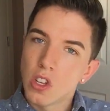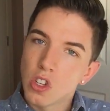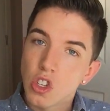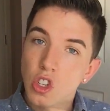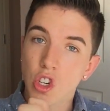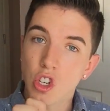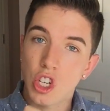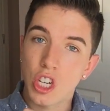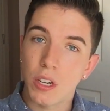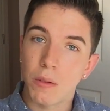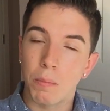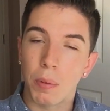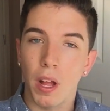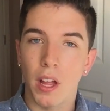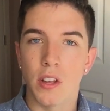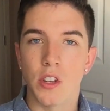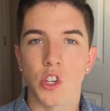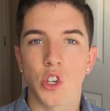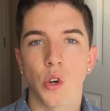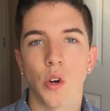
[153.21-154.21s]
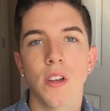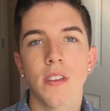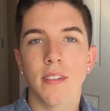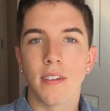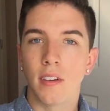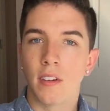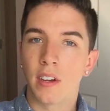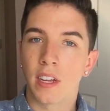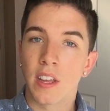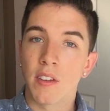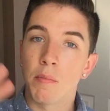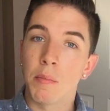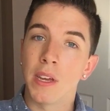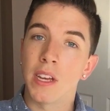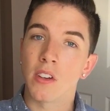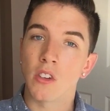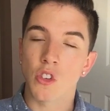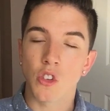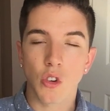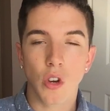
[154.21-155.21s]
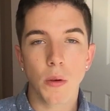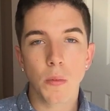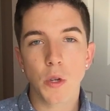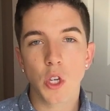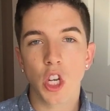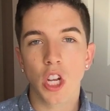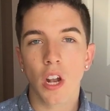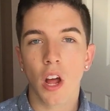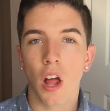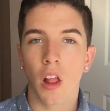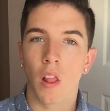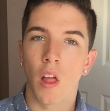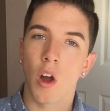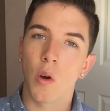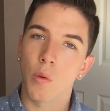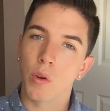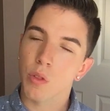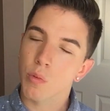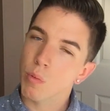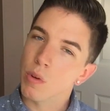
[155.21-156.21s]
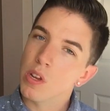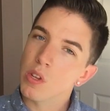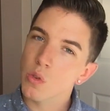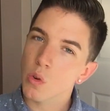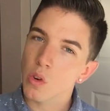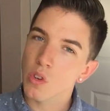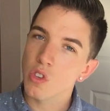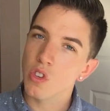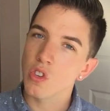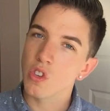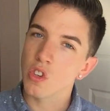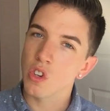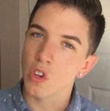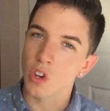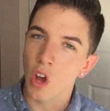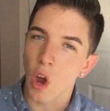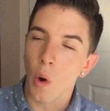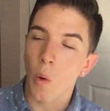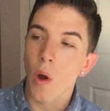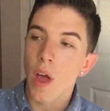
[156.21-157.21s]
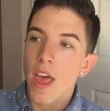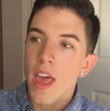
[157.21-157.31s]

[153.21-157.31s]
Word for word: search it in Paula's Choice, and it'll give me a description along with resources to know